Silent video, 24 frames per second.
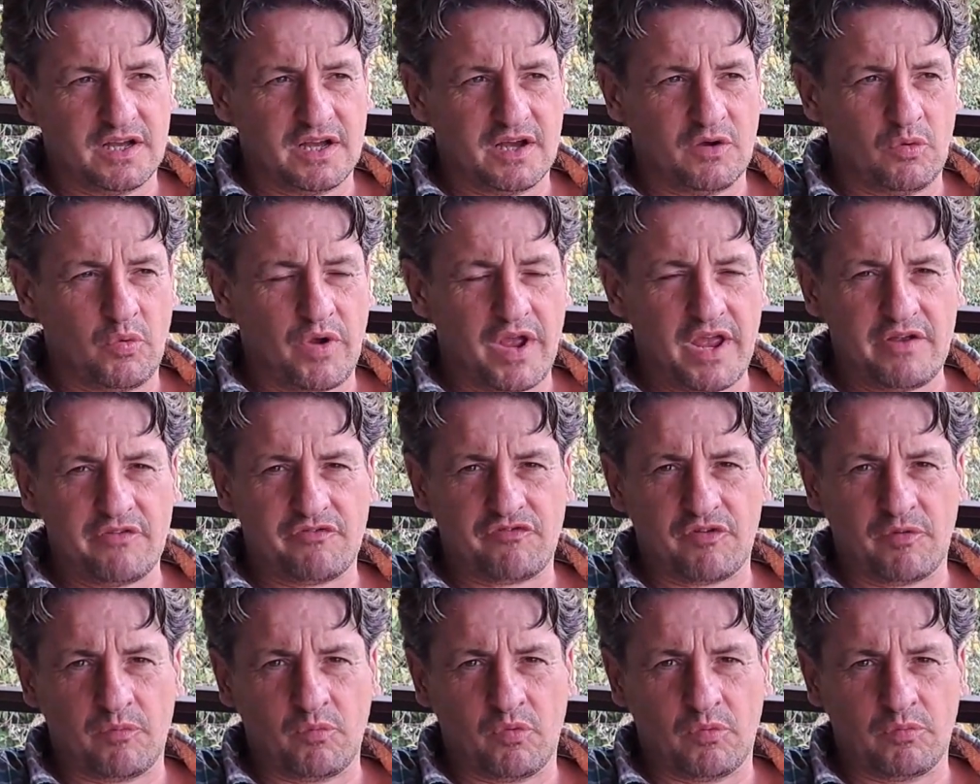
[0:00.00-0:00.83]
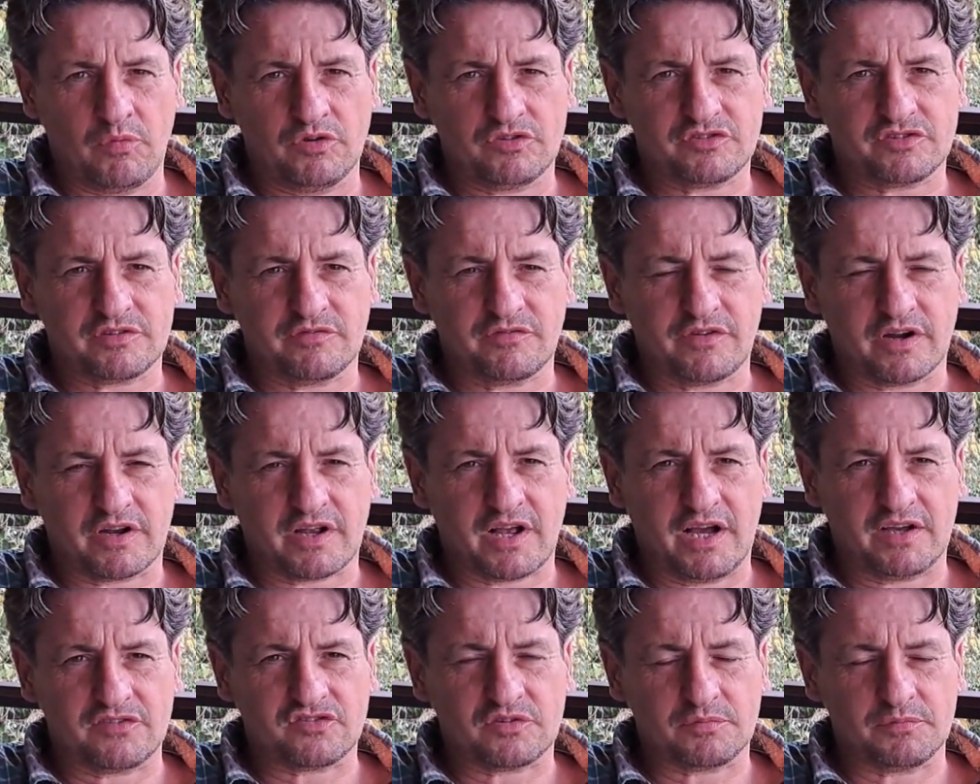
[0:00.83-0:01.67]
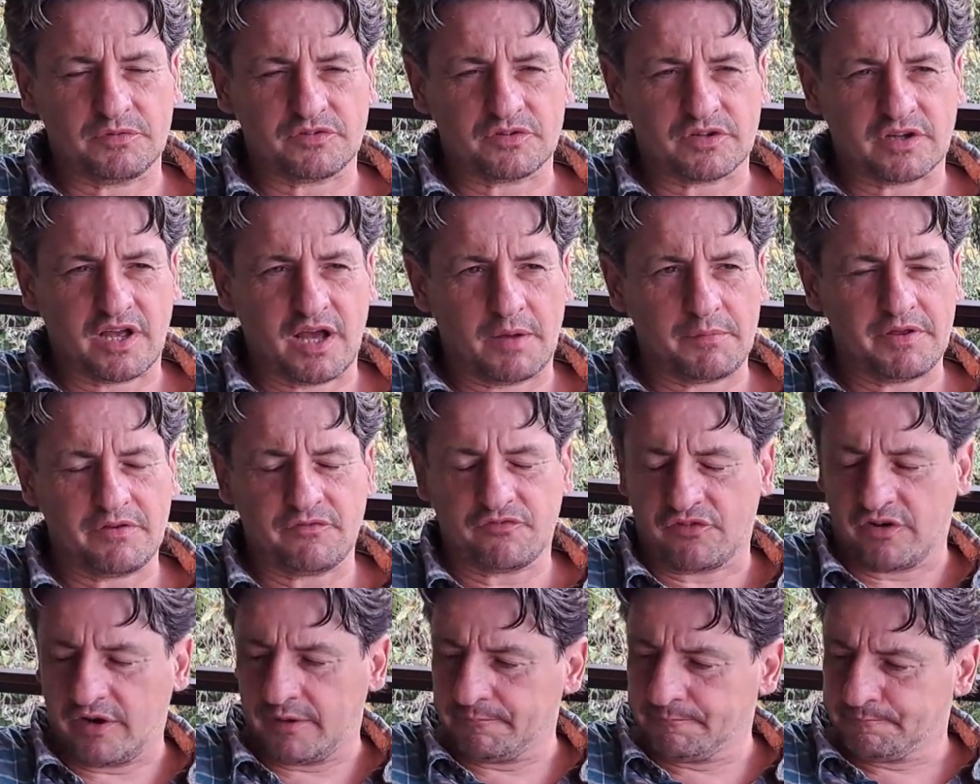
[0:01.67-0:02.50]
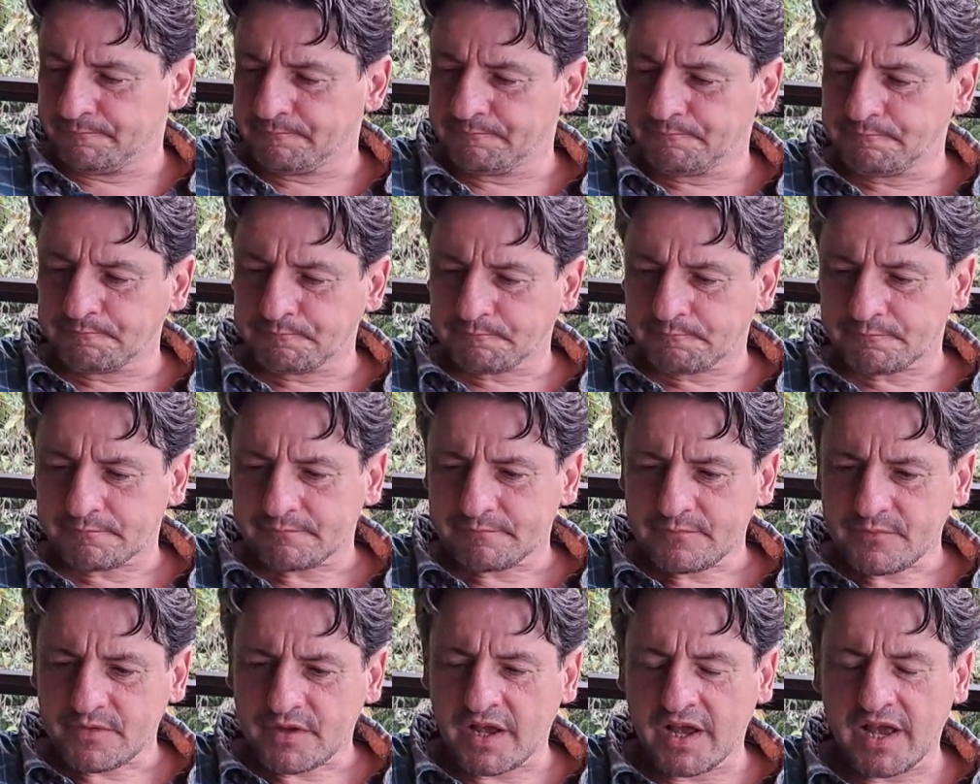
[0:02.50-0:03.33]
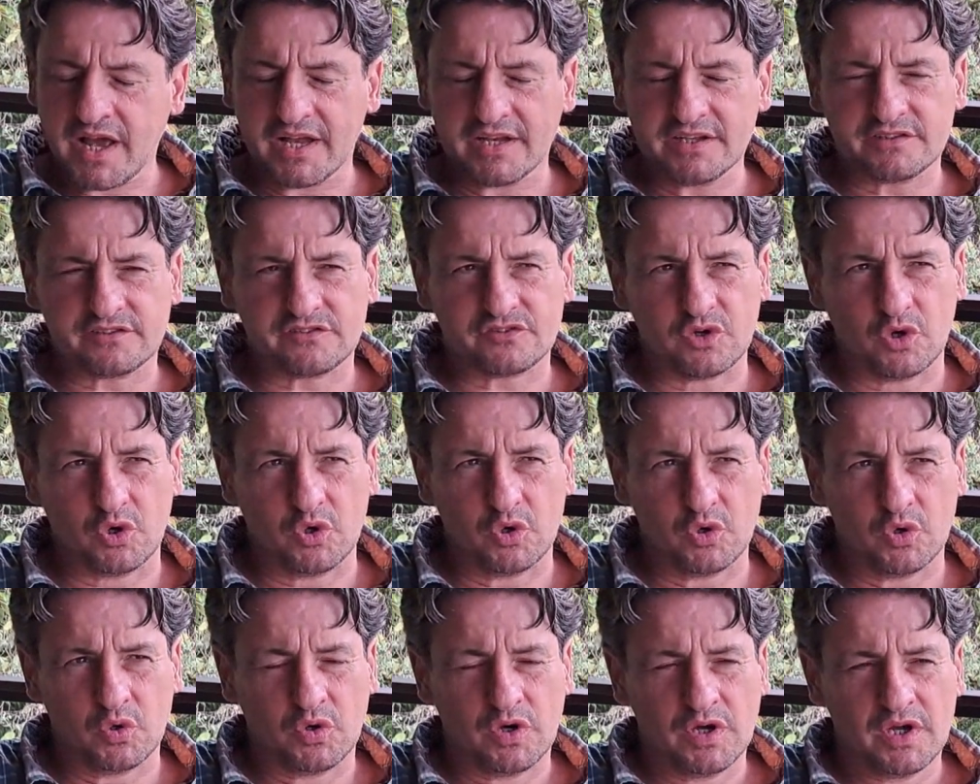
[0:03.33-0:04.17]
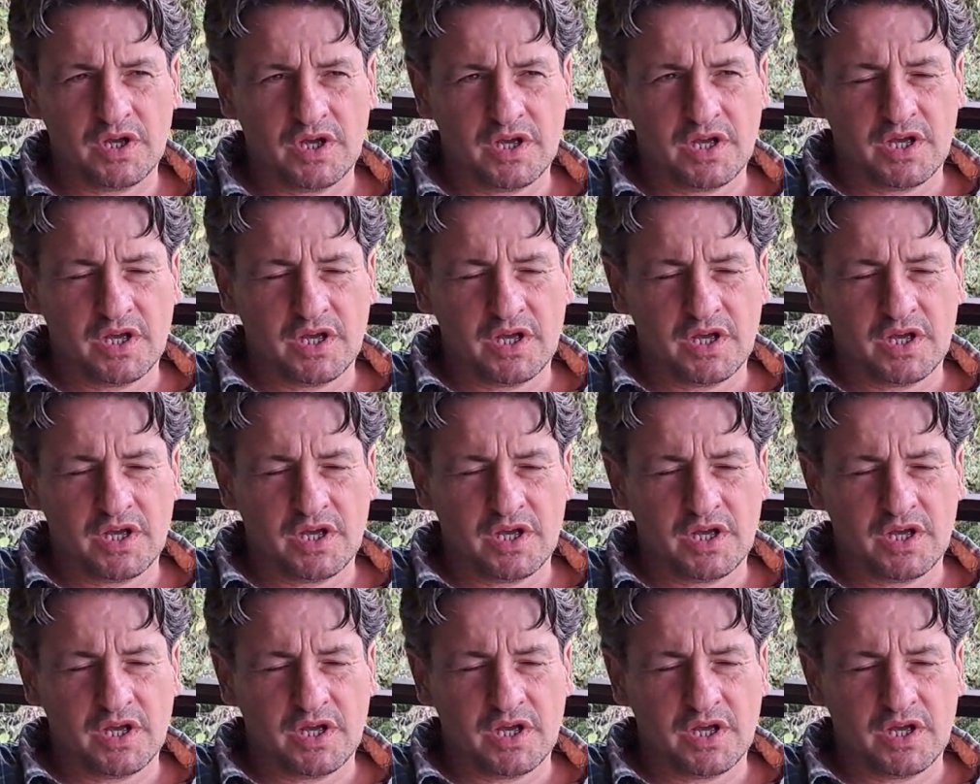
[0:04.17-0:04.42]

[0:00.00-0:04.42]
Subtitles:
away from where most of our customers are coming from. And so